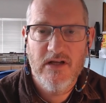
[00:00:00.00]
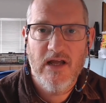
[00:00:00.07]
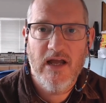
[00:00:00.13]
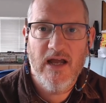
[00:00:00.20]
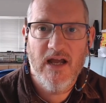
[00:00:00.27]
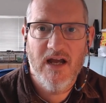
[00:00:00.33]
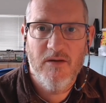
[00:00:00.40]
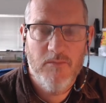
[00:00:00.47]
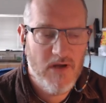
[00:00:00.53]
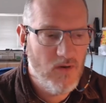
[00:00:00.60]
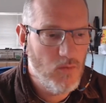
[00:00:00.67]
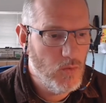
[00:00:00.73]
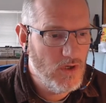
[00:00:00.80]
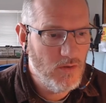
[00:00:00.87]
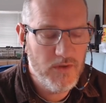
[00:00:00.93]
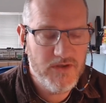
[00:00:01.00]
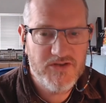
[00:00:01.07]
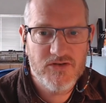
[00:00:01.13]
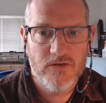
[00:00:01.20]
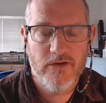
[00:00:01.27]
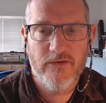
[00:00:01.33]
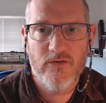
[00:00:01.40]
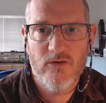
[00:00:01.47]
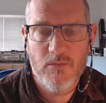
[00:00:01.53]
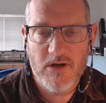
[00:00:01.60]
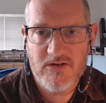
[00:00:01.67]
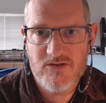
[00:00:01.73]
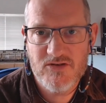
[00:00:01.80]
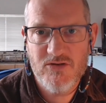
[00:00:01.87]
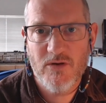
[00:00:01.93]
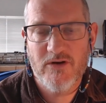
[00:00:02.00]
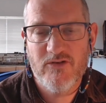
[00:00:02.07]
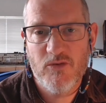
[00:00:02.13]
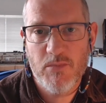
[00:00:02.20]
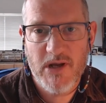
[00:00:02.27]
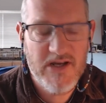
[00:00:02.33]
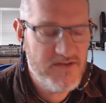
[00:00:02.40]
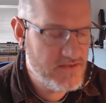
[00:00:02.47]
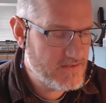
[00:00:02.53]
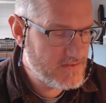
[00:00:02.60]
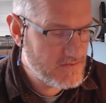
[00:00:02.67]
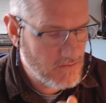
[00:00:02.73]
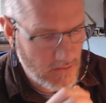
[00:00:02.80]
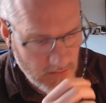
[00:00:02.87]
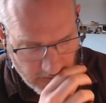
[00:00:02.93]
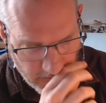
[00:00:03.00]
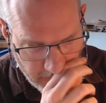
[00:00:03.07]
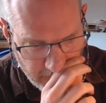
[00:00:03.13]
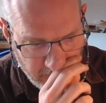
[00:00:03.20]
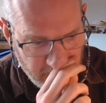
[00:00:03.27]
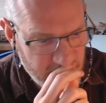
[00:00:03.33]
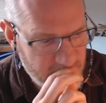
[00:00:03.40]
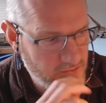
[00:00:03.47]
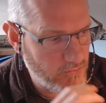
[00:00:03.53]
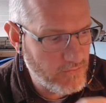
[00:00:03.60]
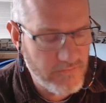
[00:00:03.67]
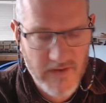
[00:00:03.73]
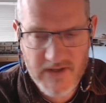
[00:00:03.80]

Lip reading: a whirlwind tour through about 200 pages of the New Revised